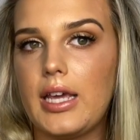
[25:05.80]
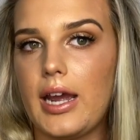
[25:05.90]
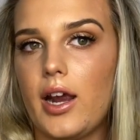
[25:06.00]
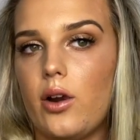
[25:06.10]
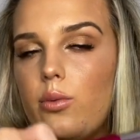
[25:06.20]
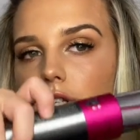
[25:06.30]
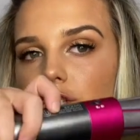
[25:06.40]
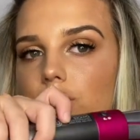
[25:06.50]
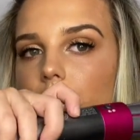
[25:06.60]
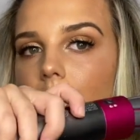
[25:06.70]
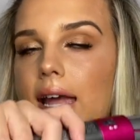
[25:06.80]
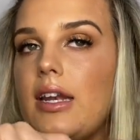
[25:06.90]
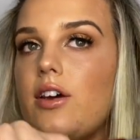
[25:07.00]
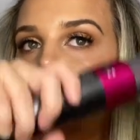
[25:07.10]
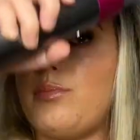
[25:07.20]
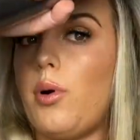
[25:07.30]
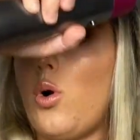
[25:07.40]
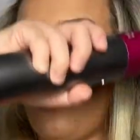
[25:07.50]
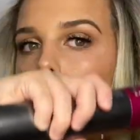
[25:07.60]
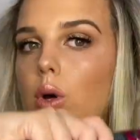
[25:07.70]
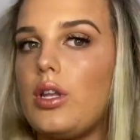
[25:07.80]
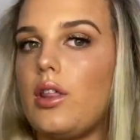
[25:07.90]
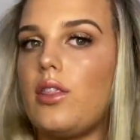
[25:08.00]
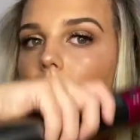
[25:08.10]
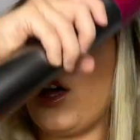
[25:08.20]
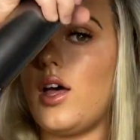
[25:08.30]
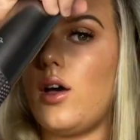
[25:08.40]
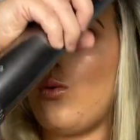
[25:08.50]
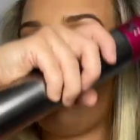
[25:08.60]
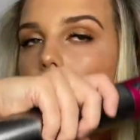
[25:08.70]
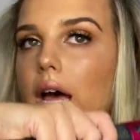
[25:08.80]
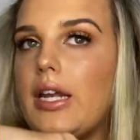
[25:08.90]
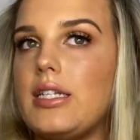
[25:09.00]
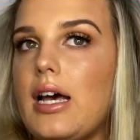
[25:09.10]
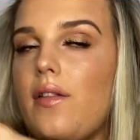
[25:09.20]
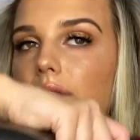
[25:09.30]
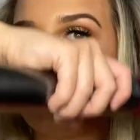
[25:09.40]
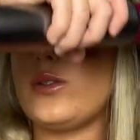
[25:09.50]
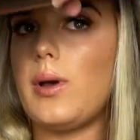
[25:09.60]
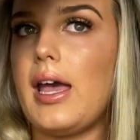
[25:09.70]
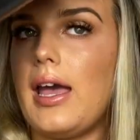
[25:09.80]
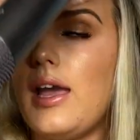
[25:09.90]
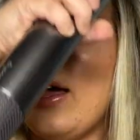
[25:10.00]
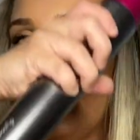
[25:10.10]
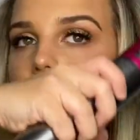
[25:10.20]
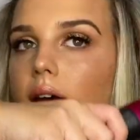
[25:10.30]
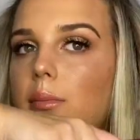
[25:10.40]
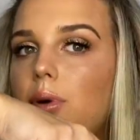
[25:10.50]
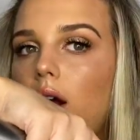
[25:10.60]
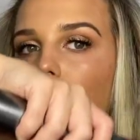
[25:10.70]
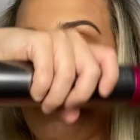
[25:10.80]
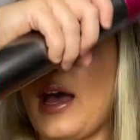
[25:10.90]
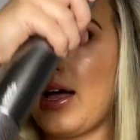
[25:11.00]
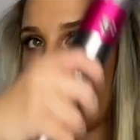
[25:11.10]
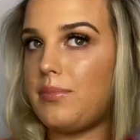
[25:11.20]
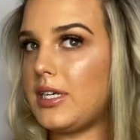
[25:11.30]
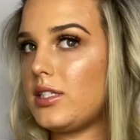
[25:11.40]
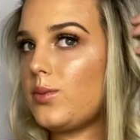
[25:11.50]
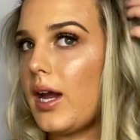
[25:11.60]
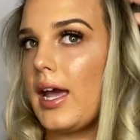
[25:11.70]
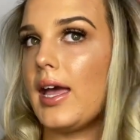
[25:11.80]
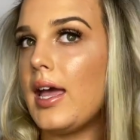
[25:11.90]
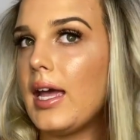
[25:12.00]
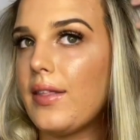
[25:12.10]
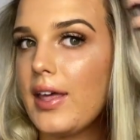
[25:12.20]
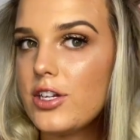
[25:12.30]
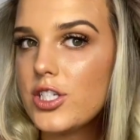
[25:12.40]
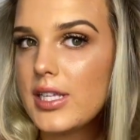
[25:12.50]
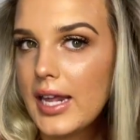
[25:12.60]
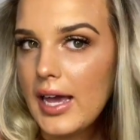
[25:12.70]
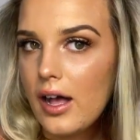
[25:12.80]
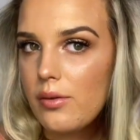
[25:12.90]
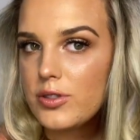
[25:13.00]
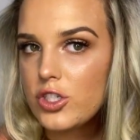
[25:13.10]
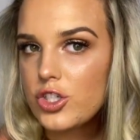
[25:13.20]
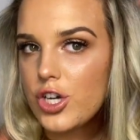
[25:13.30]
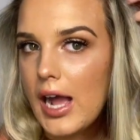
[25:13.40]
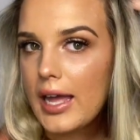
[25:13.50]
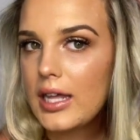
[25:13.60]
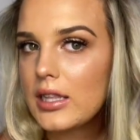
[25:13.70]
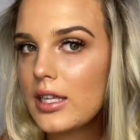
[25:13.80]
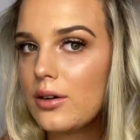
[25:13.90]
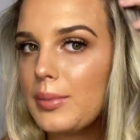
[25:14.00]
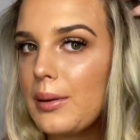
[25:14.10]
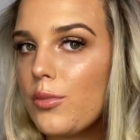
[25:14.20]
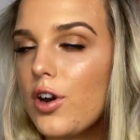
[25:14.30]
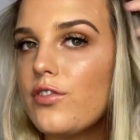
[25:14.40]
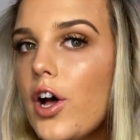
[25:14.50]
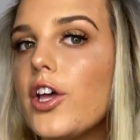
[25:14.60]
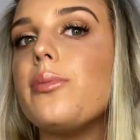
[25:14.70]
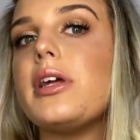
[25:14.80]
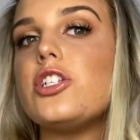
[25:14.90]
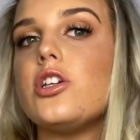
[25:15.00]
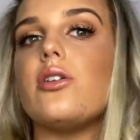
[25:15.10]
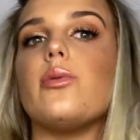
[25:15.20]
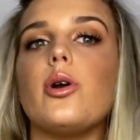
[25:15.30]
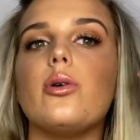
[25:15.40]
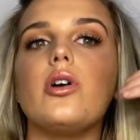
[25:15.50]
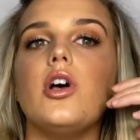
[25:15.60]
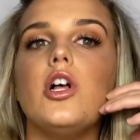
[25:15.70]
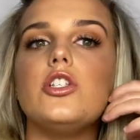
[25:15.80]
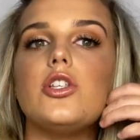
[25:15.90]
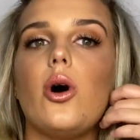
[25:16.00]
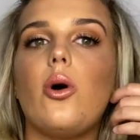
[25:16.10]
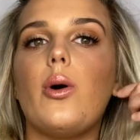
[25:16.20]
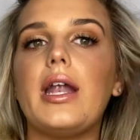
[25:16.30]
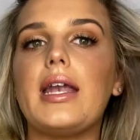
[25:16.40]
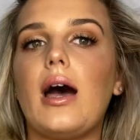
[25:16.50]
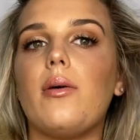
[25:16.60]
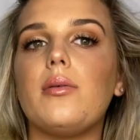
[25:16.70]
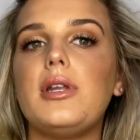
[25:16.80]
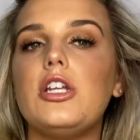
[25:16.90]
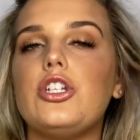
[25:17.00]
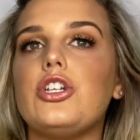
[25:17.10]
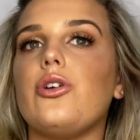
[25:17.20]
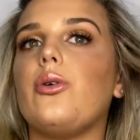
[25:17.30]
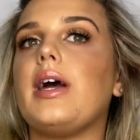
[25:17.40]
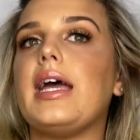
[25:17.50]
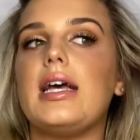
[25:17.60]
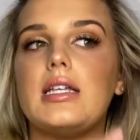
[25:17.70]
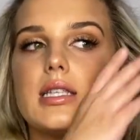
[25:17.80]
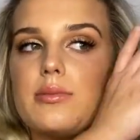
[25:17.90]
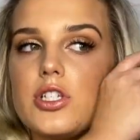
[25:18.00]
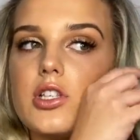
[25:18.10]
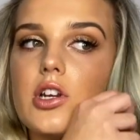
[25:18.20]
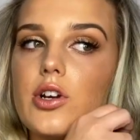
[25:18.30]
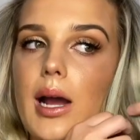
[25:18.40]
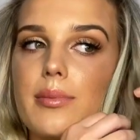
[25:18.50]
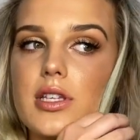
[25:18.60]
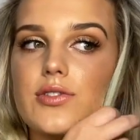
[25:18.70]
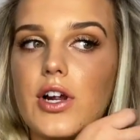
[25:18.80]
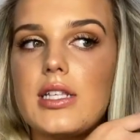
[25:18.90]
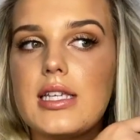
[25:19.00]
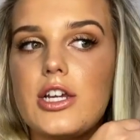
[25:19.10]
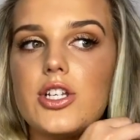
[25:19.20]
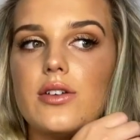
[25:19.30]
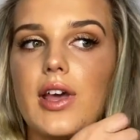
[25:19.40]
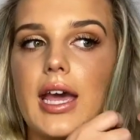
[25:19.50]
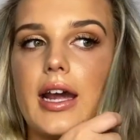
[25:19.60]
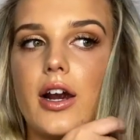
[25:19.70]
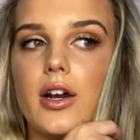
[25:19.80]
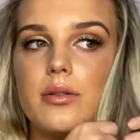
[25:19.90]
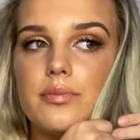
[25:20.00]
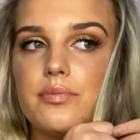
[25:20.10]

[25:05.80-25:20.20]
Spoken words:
there was just kind of pulled the wand down this way and brought it back up this way, and that just kind of helps dry a little bit more volume into your root. So now what I'm going to do is I'm just going to grab this front section of hair,